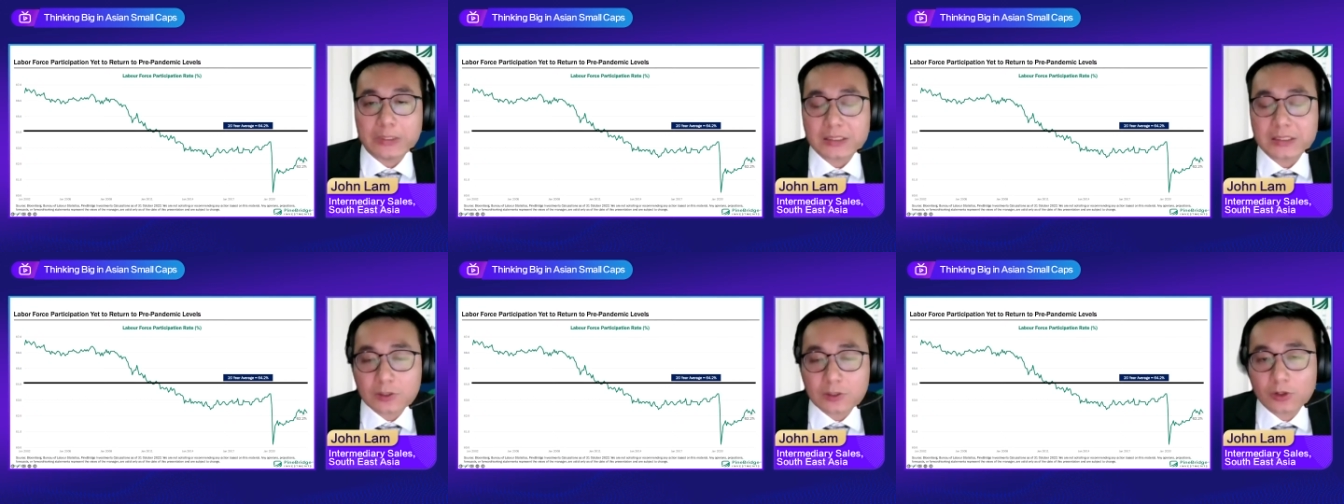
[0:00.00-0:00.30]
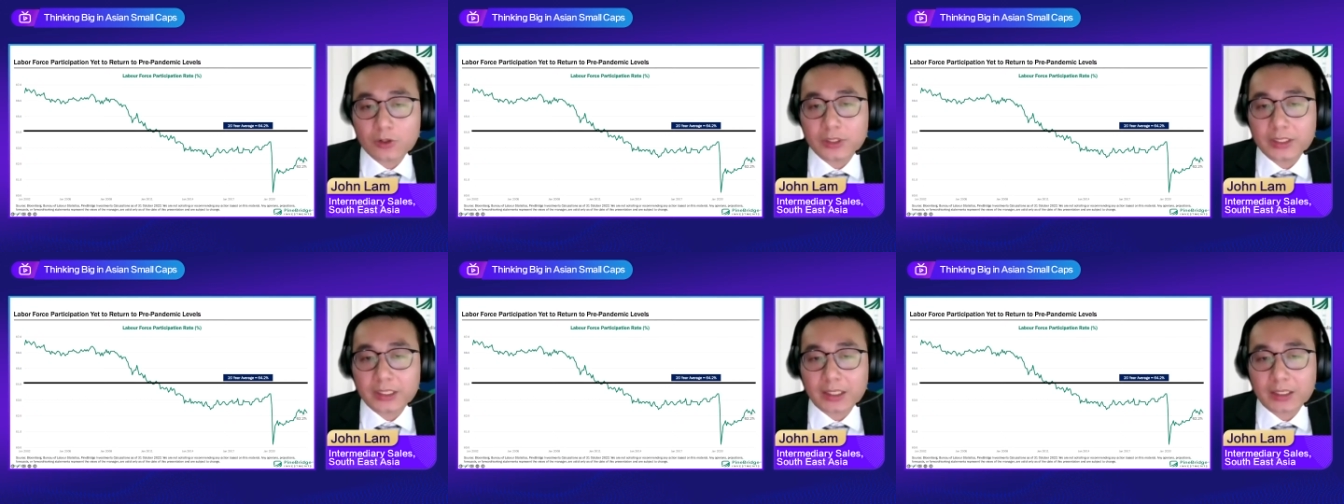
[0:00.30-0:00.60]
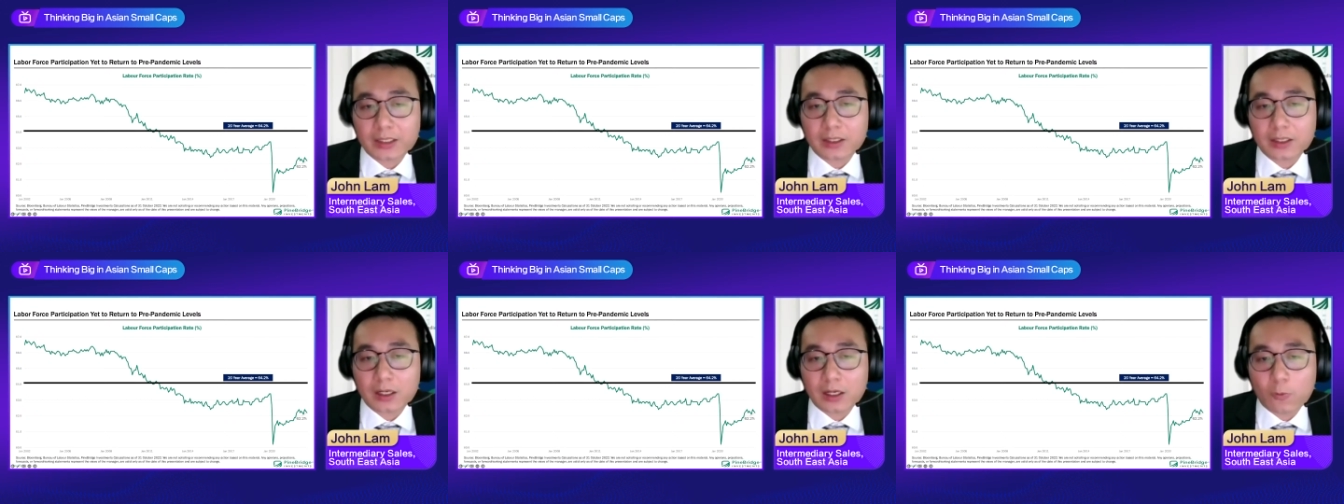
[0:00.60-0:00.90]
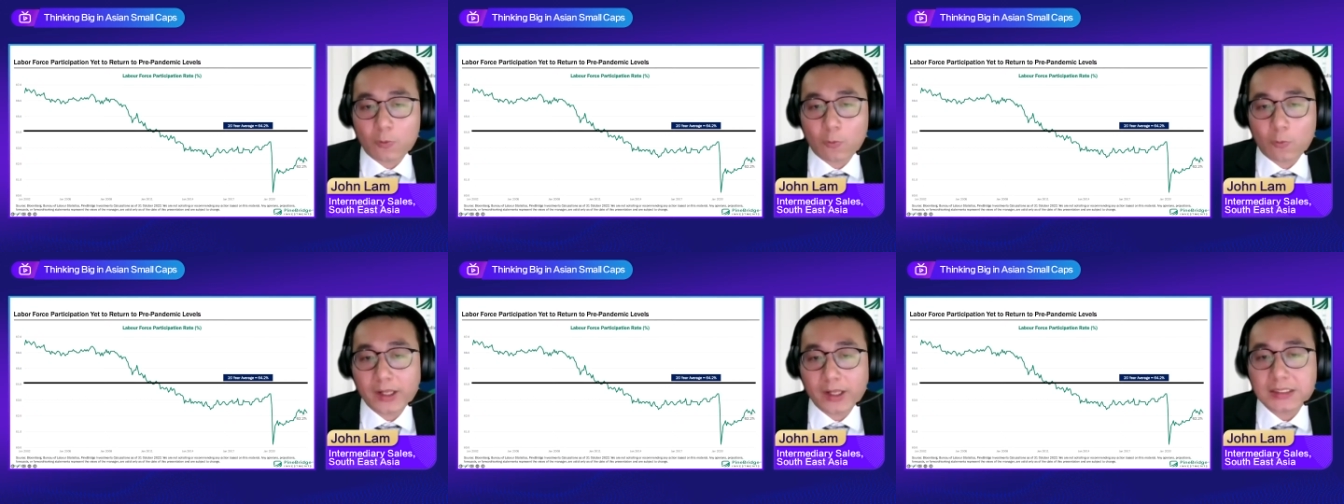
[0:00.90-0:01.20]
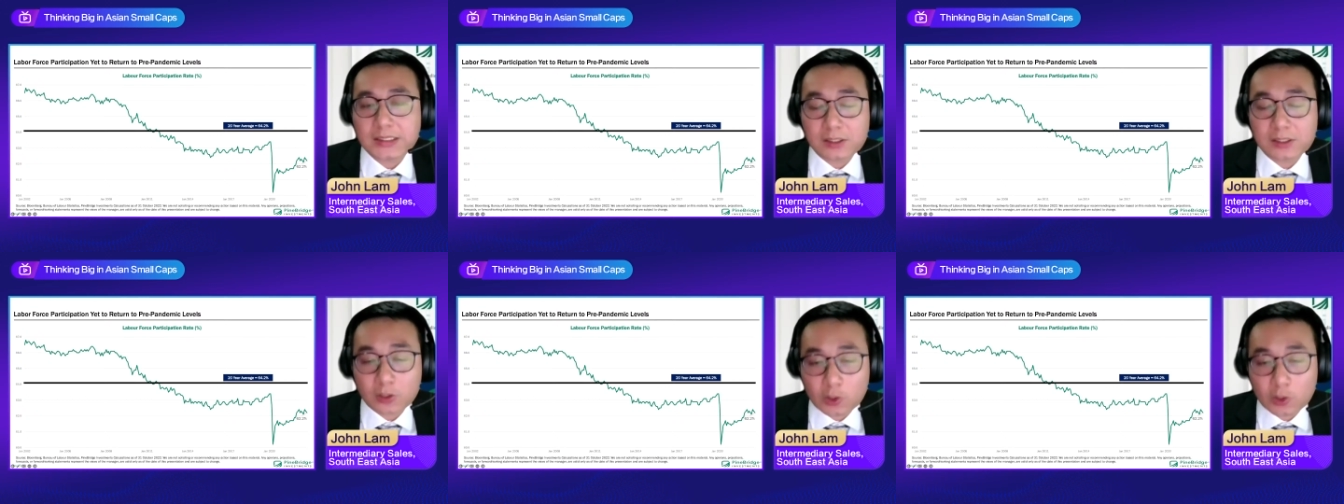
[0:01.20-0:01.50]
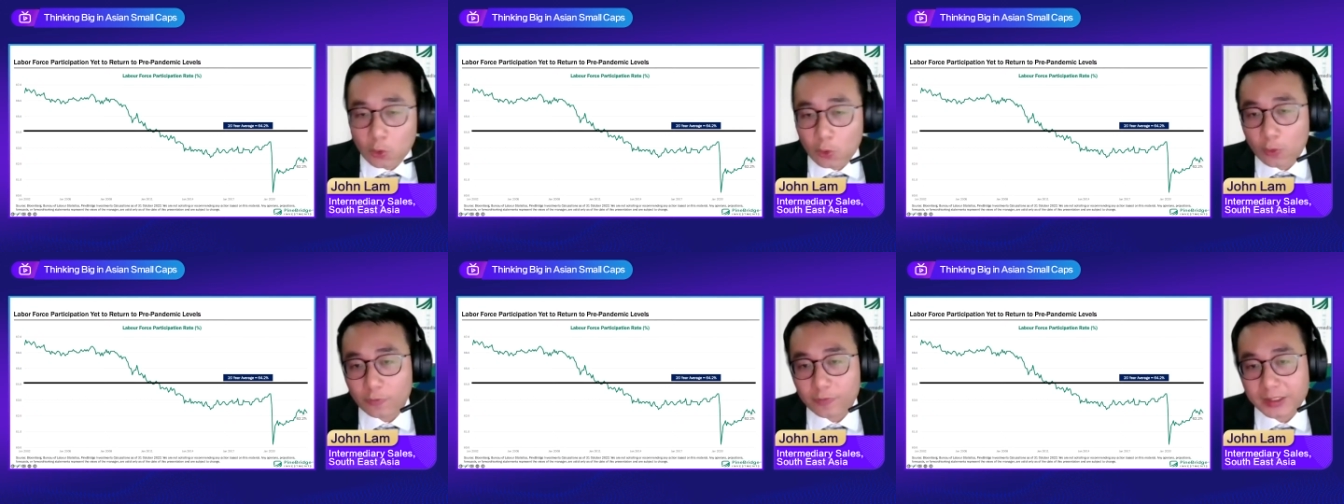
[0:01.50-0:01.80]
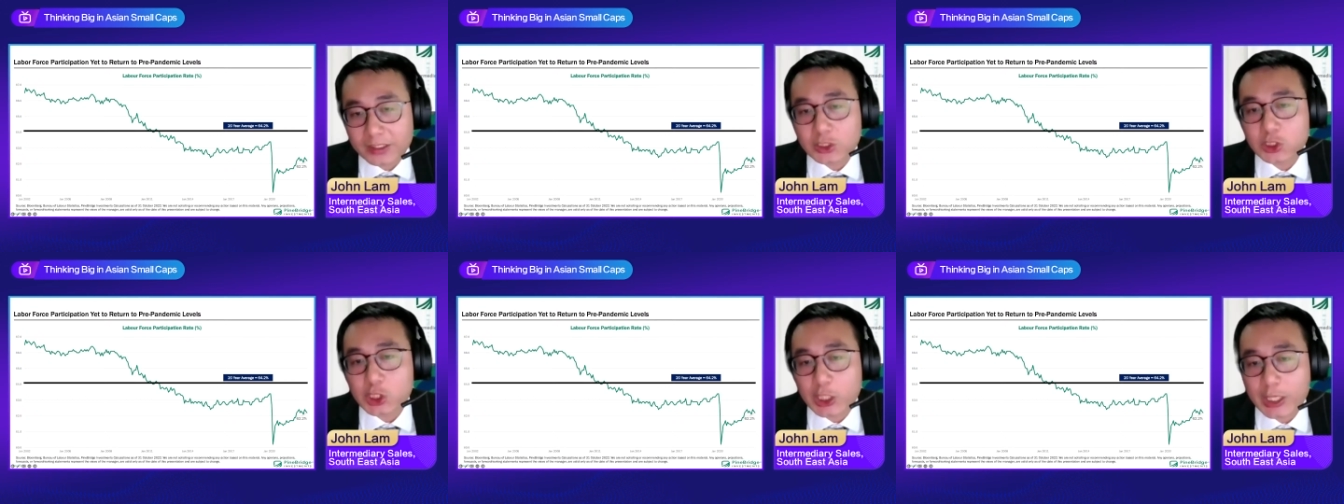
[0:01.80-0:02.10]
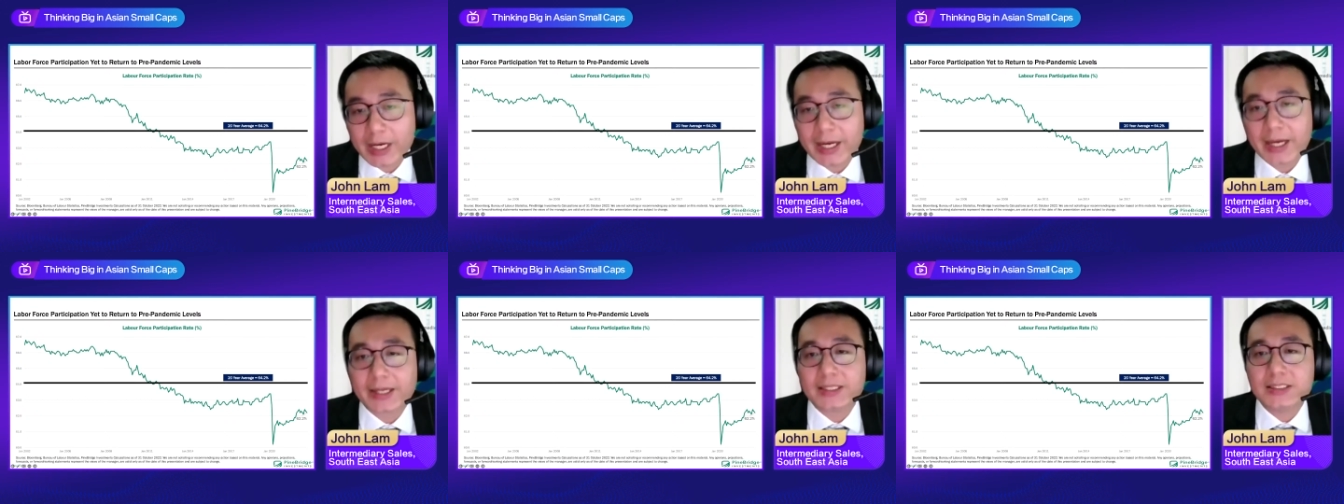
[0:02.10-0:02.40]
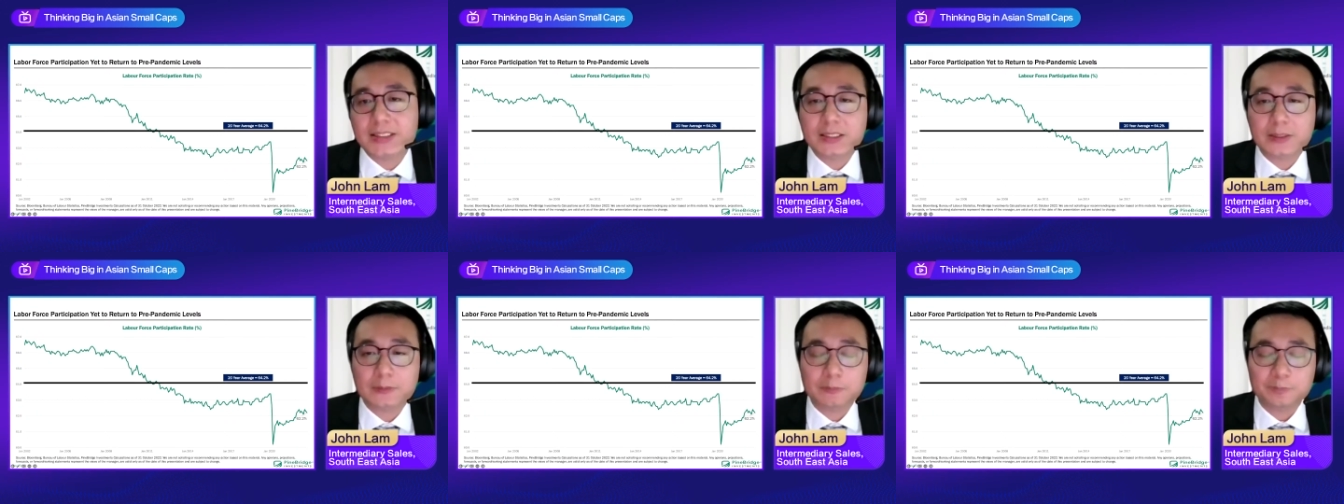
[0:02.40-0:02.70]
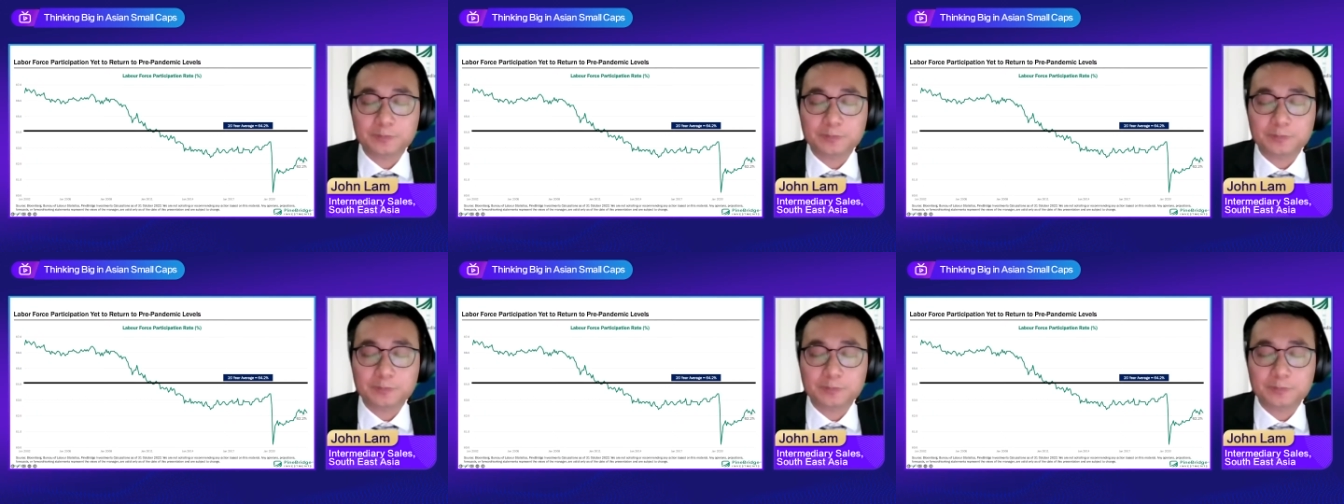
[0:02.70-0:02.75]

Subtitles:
saw that once the COVID checks